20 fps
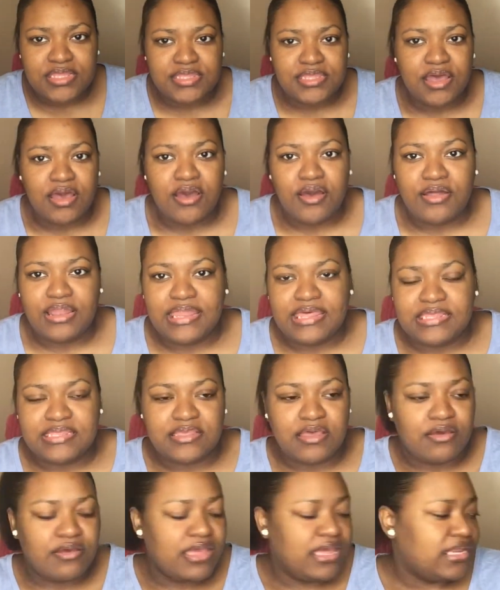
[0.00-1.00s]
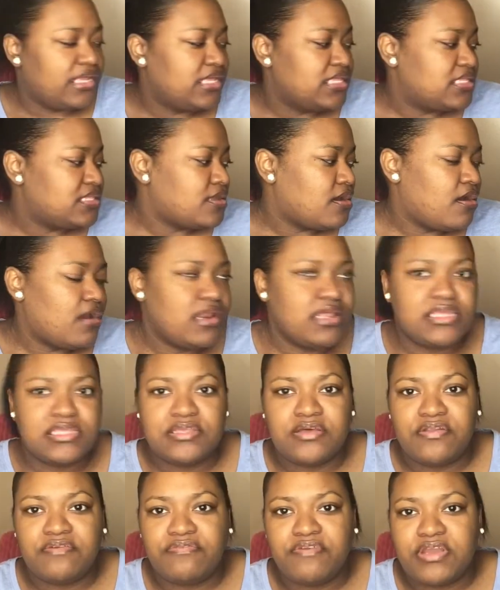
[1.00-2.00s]
So let's go ahead and get started.
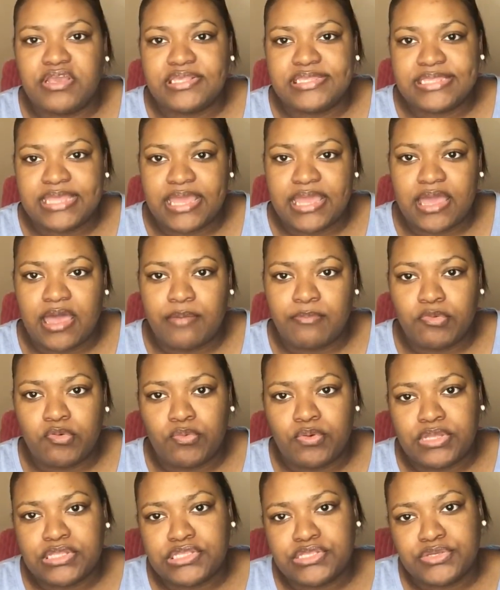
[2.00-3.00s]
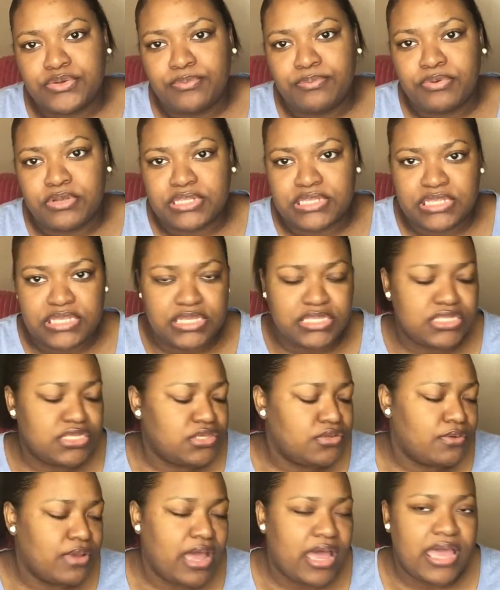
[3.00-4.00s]
So the first thing I'm going to present to
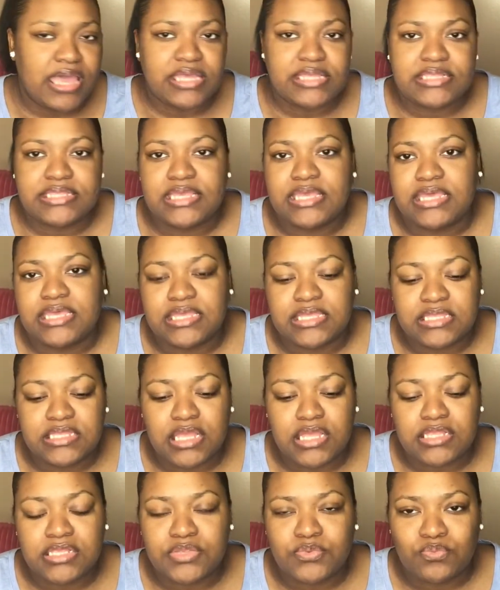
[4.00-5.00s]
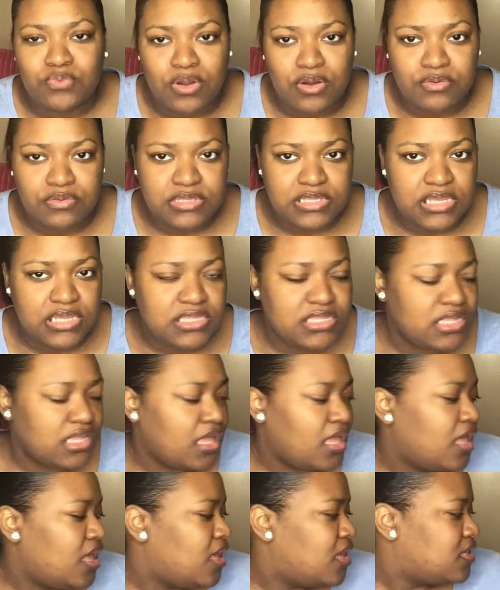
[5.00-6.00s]
you guys is roses.
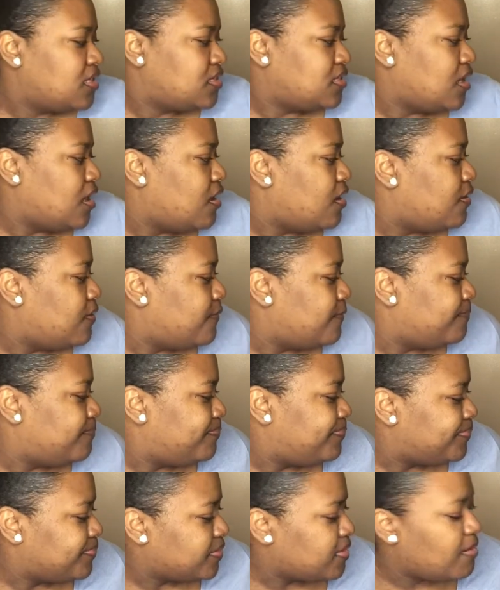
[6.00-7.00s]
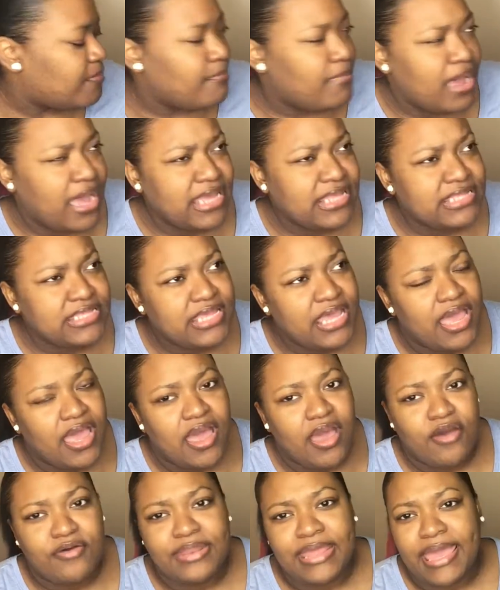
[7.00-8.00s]
So my
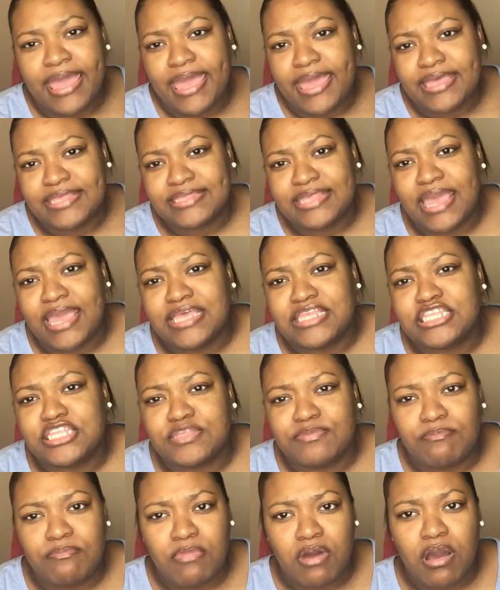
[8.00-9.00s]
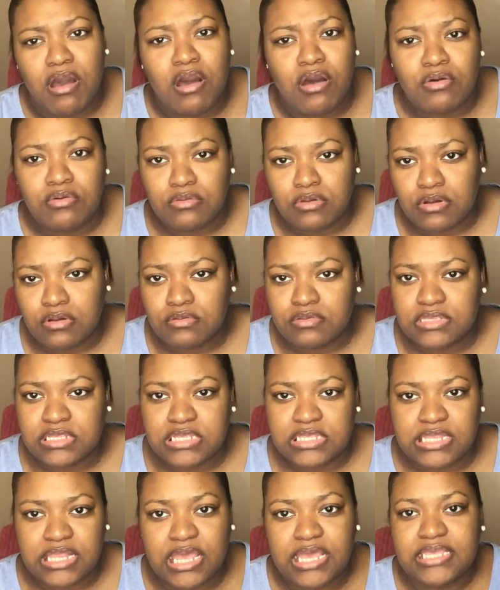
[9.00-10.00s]
town has a small
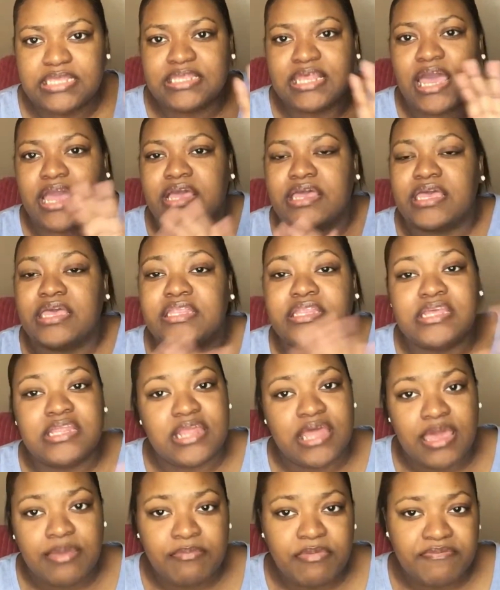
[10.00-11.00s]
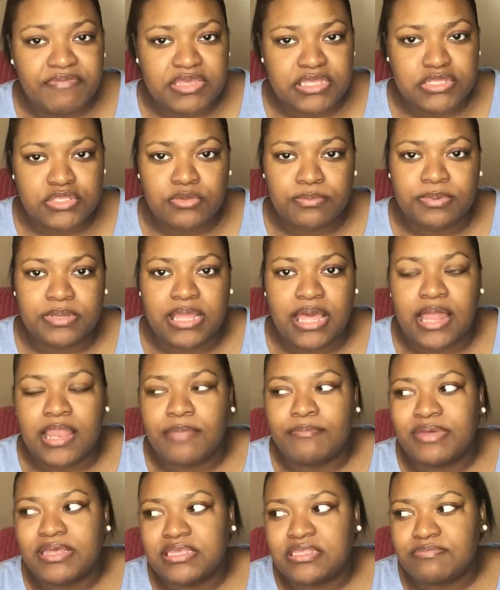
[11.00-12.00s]
roses. It's like, the name of it is Super
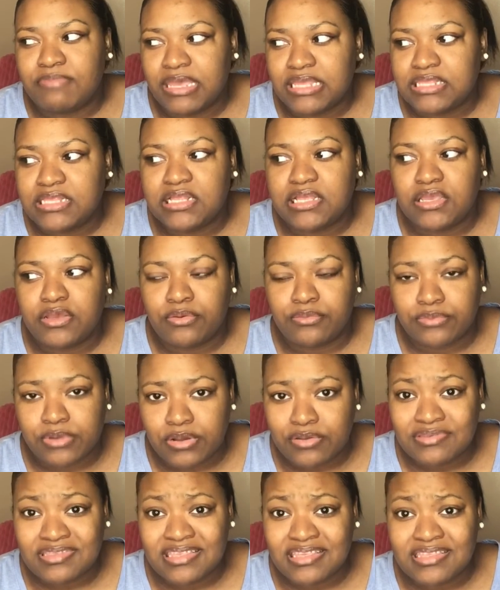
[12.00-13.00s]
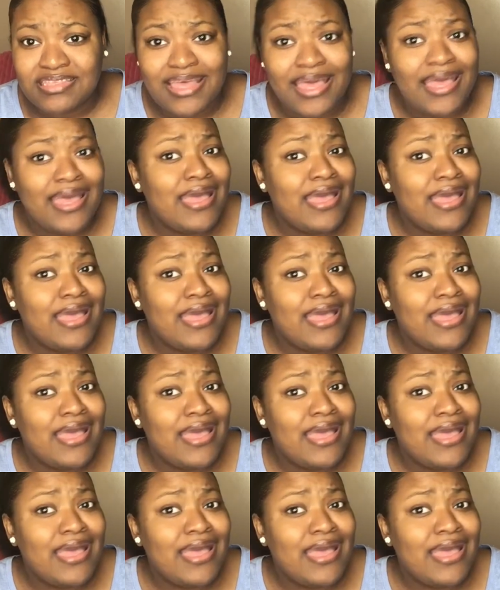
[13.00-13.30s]
Dollar, but it's basically a roses.